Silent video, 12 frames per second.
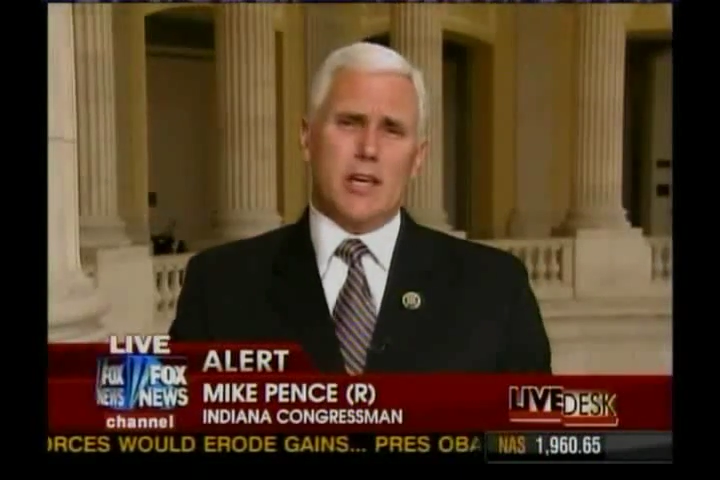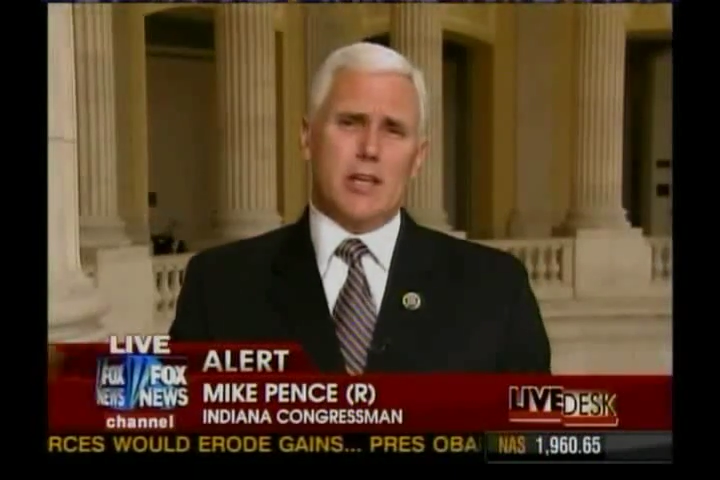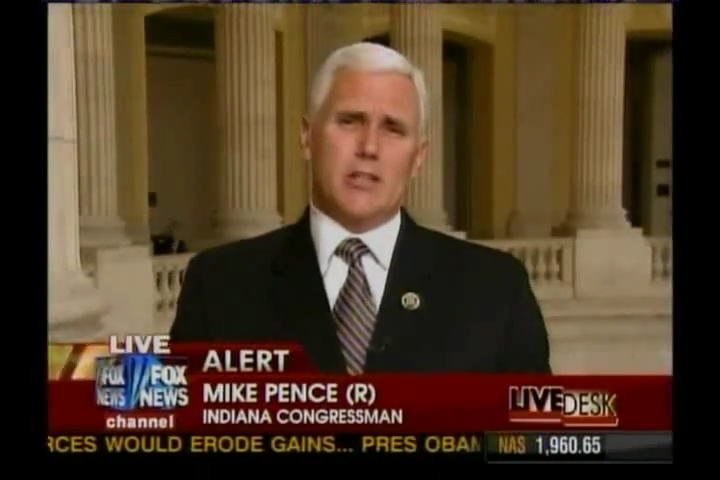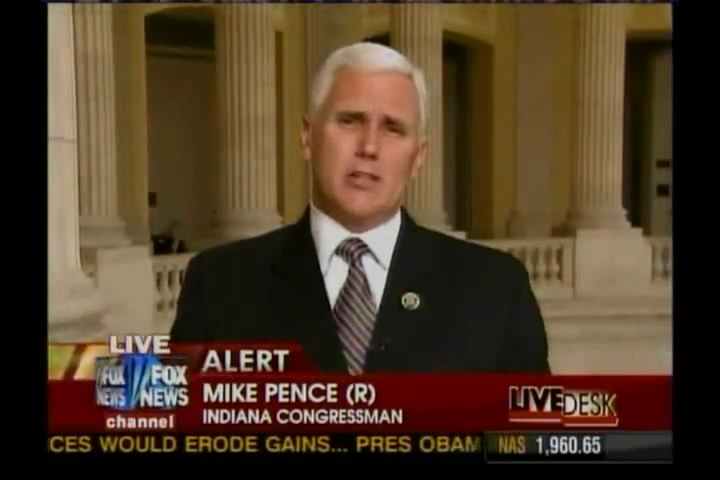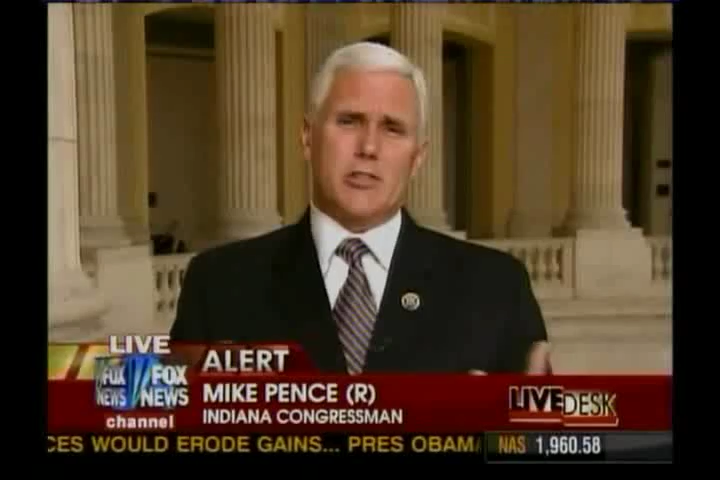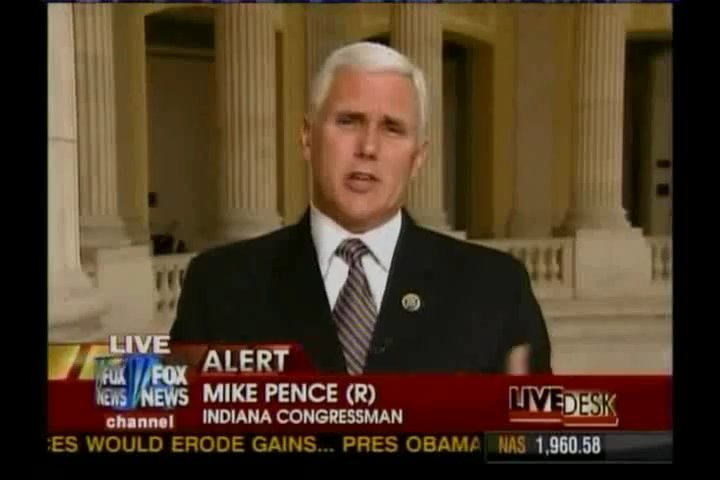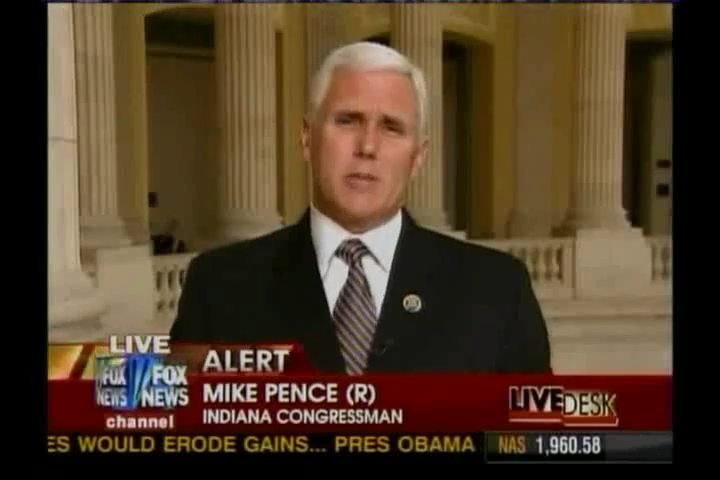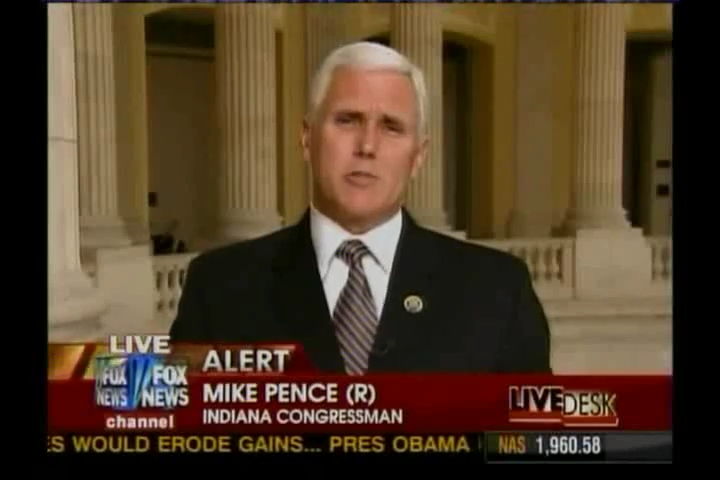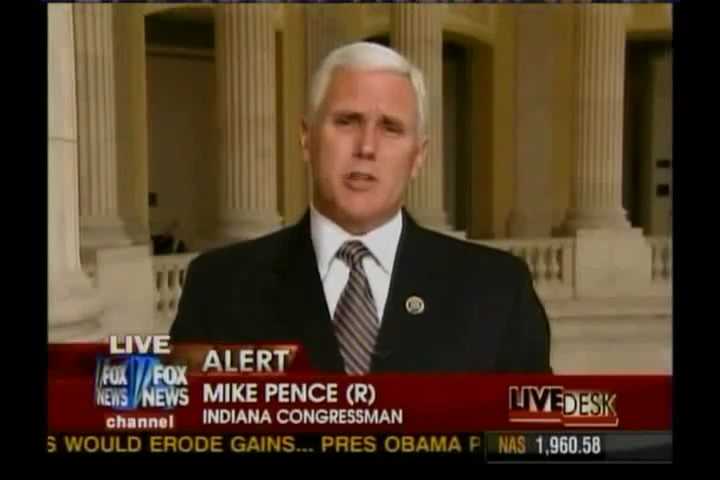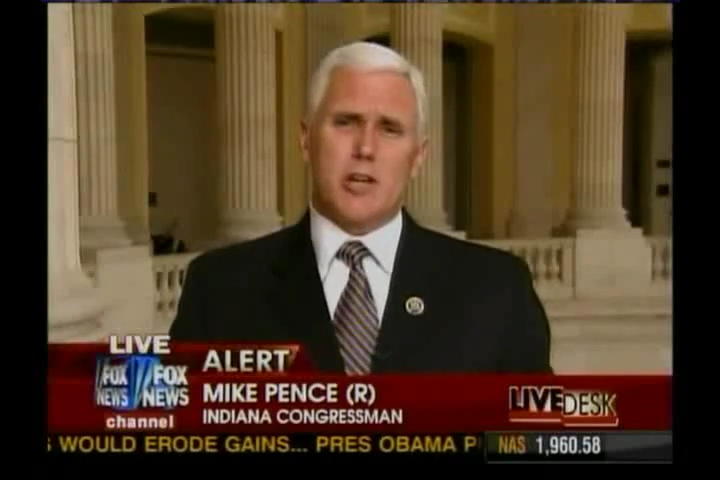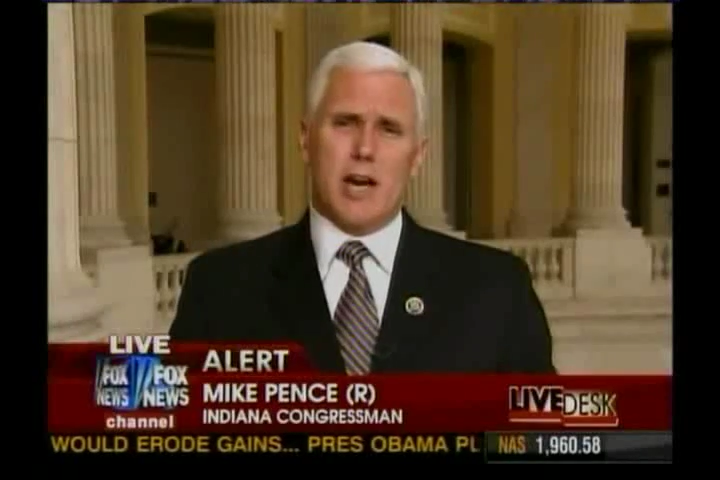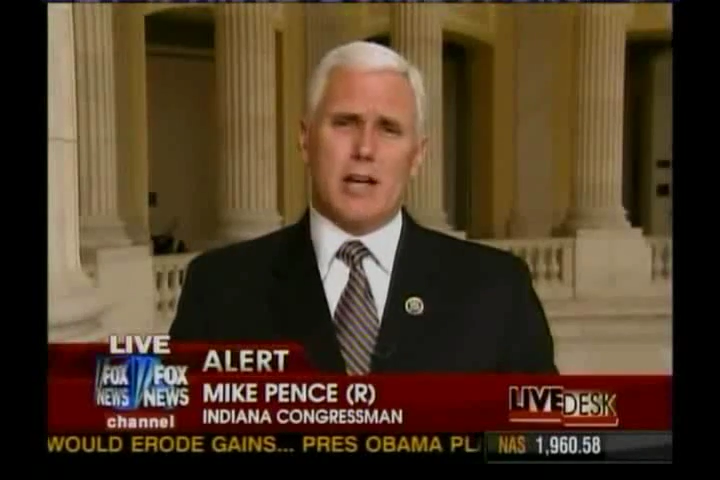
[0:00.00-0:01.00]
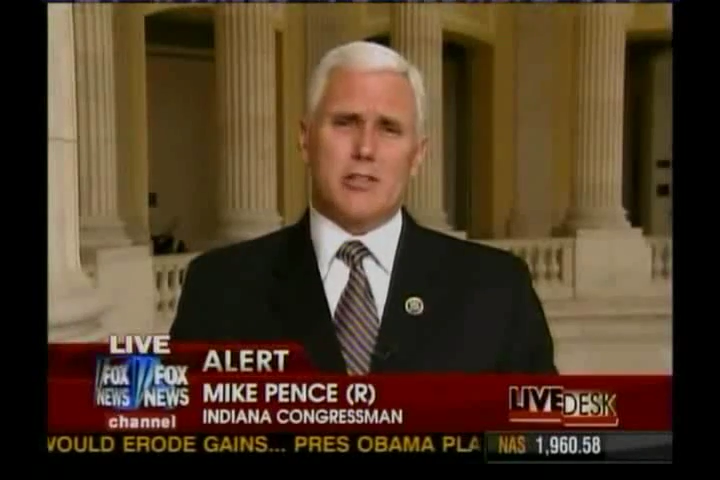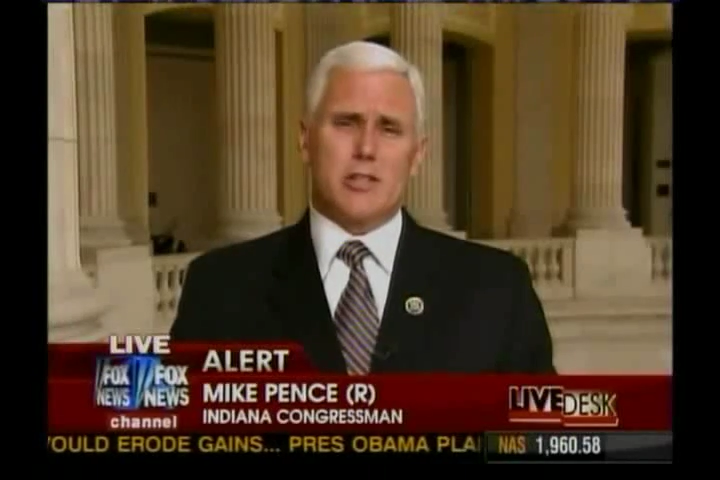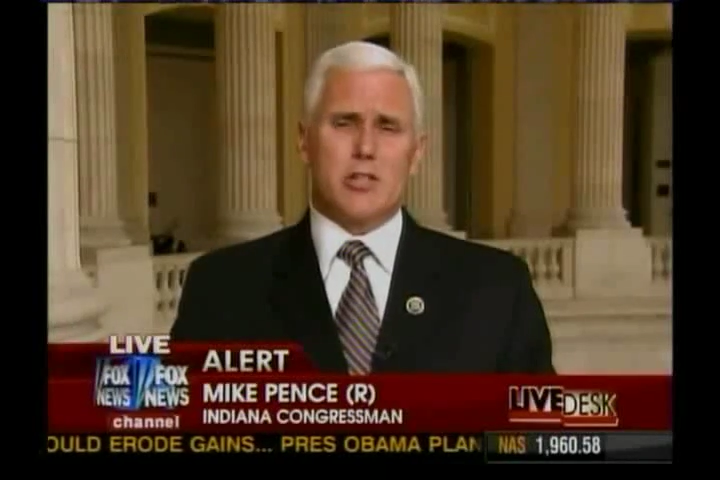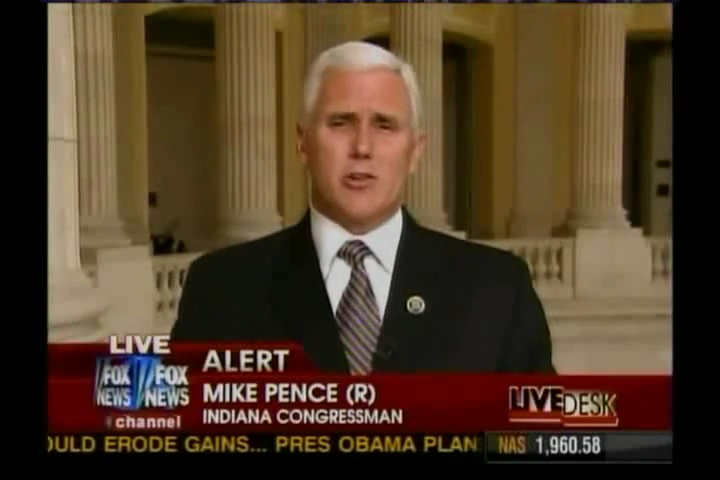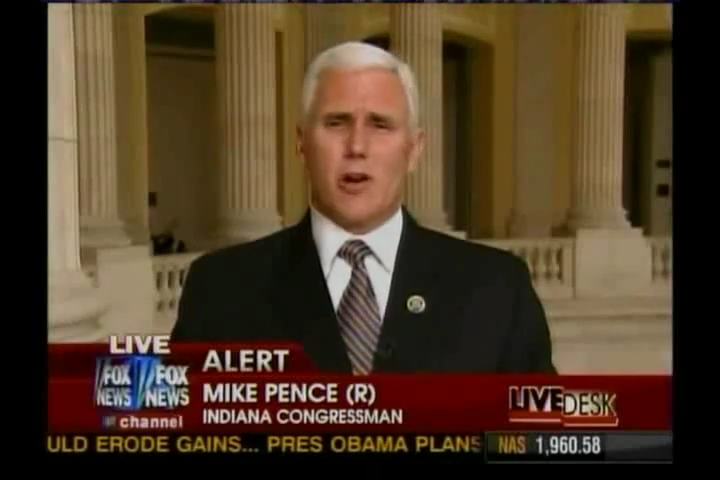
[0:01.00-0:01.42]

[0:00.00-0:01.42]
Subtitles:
into subsidizing